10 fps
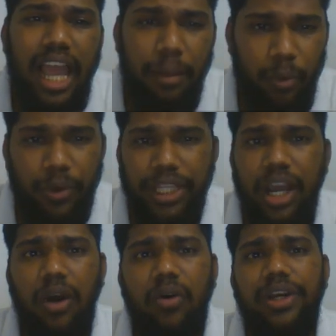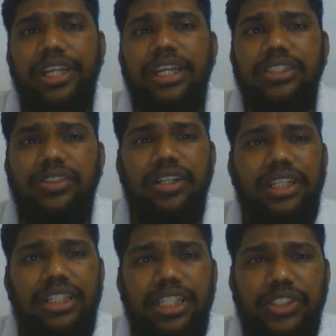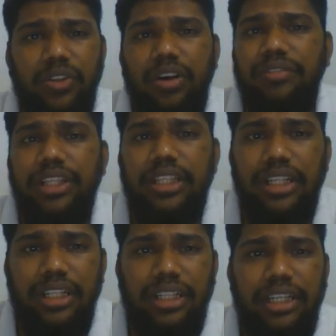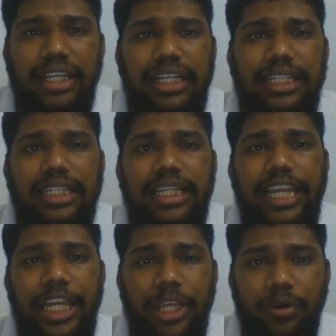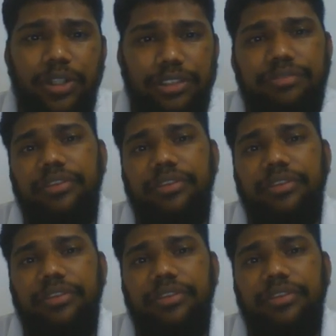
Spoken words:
ammonia, or it does not dissolve with NaOH.